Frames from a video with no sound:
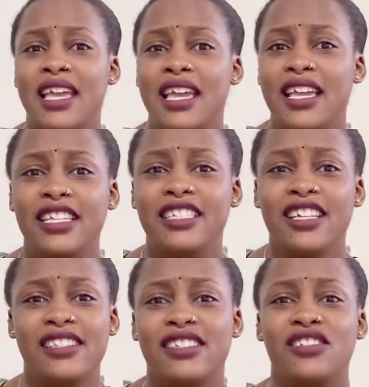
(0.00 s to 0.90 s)
it
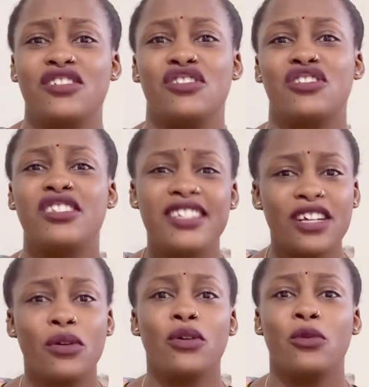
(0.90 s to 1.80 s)
just
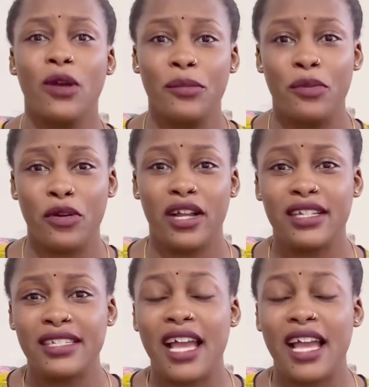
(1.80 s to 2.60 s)
stick on one product.